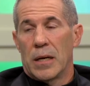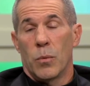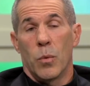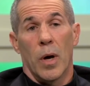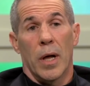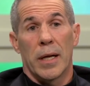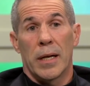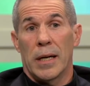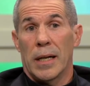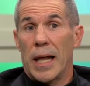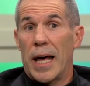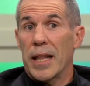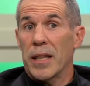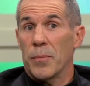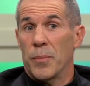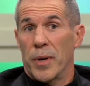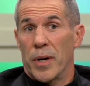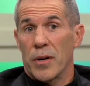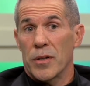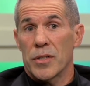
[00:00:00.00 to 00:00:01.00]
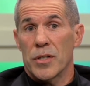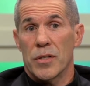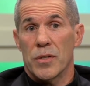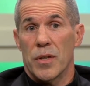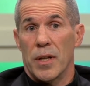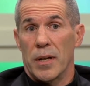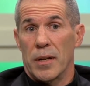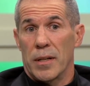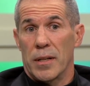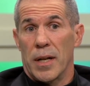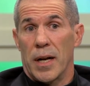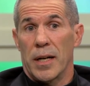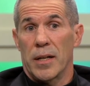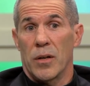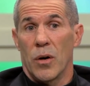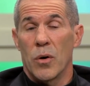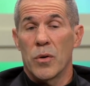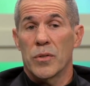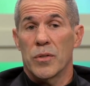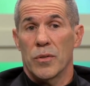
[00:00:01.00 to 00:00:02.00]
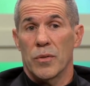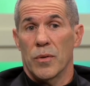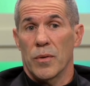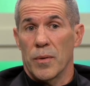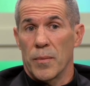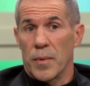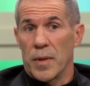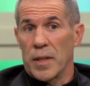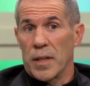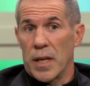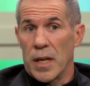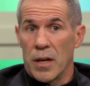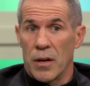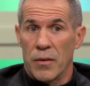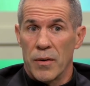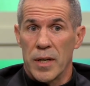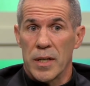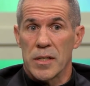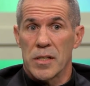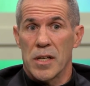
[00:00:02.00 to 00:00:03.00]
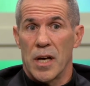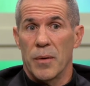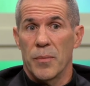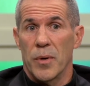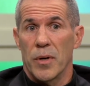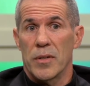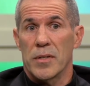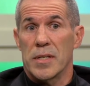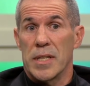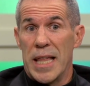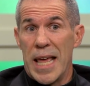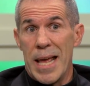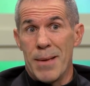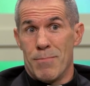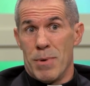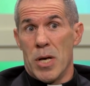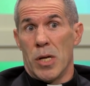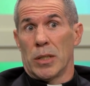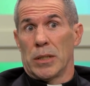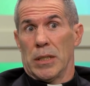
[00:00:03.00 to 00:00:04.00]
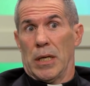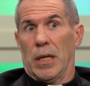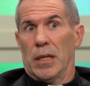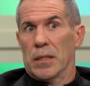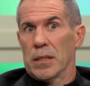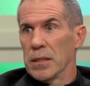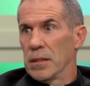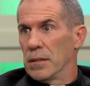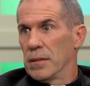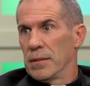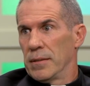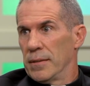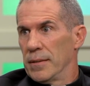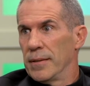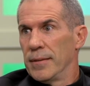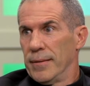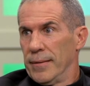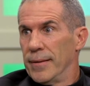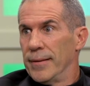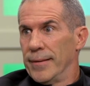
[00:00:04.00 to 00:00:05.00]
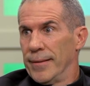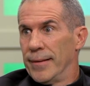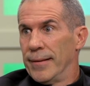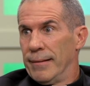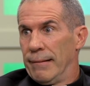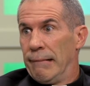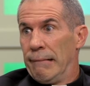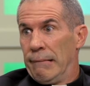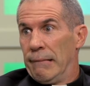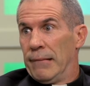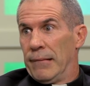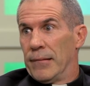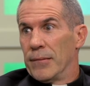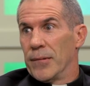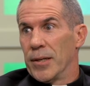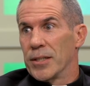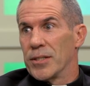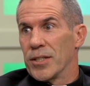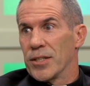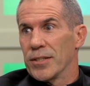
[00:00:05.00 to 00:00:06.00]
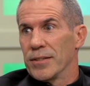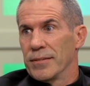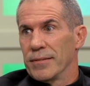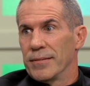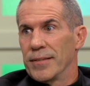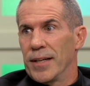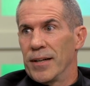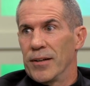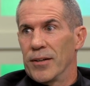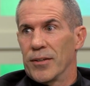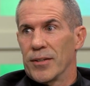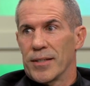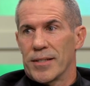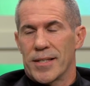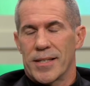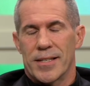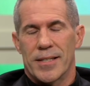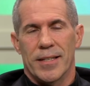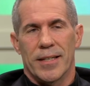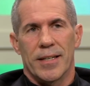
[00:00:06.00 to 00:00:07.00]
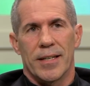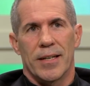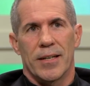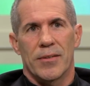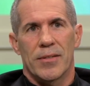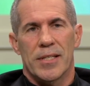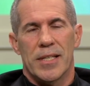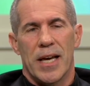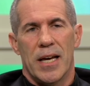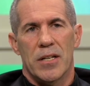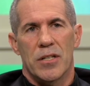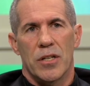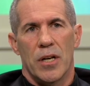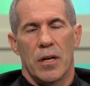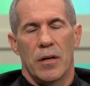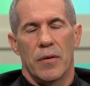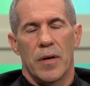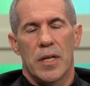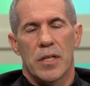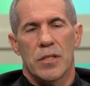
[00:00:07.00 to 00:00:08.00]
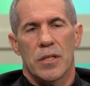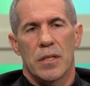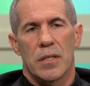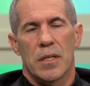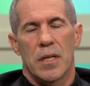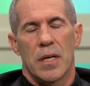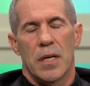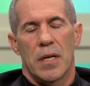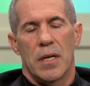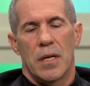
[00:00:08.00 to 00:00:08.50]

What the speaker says: Well, in a lot of the parishes that I go to, I mean, the entering suburbs, they built it. Mm-hmm. Which, it was that generation.